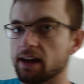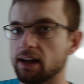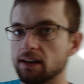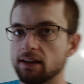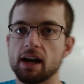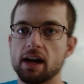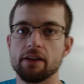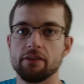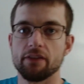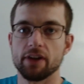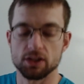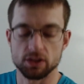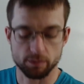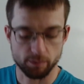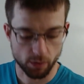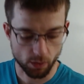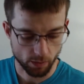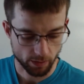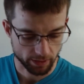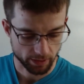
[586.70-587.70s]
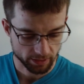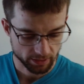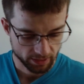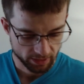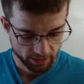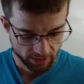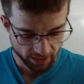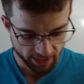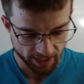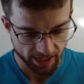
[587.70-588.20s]
a live edge board.
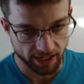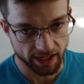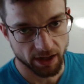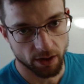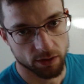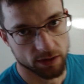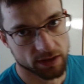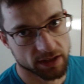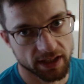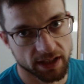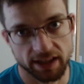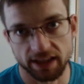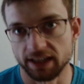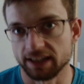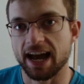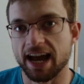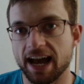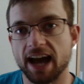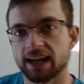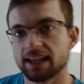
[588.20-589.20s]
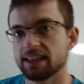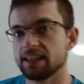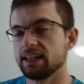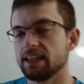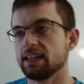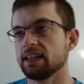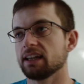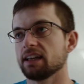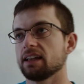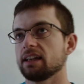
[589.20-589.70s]
And now
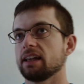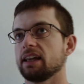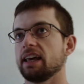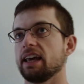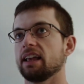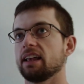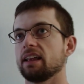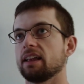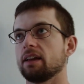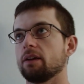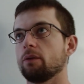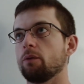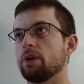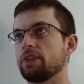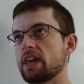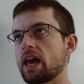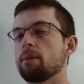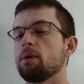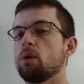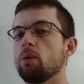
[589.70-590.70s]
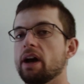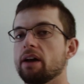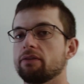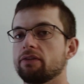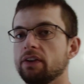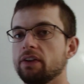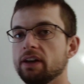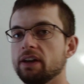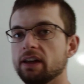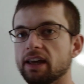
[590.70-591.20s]
exactly with
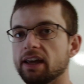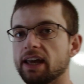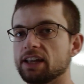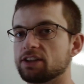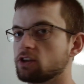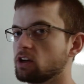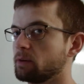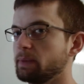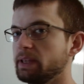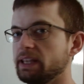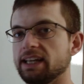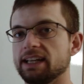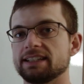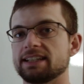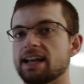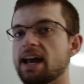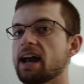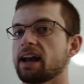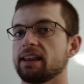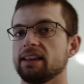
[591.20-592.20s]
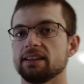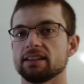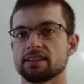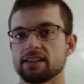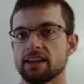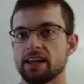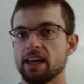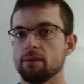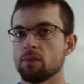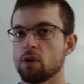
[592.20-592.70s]
MOF, it's going to be exactly the
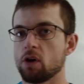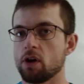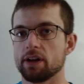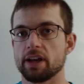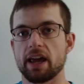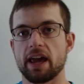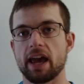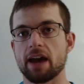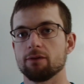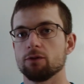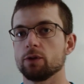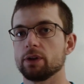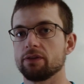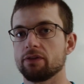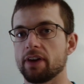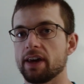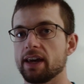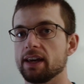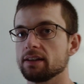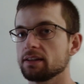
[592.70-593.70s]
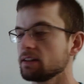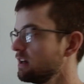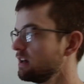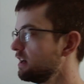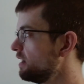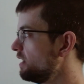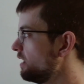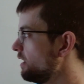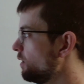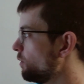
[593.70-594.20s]
same on every face.
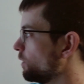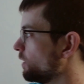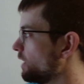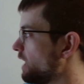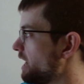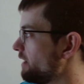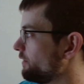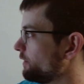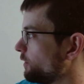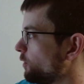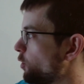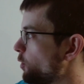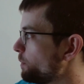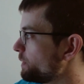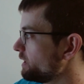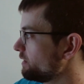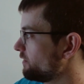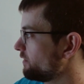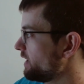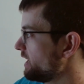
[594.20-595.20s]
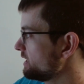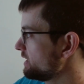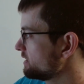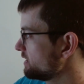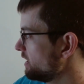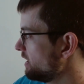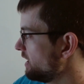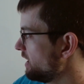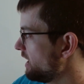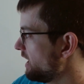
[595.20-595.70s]
We'll have an opening face,
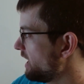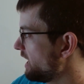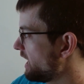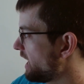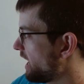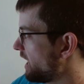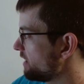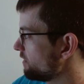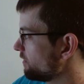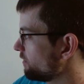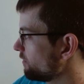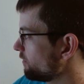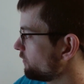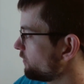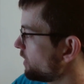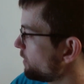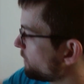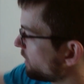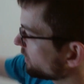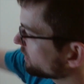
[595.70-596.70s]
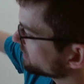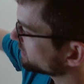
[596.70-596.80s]
and from our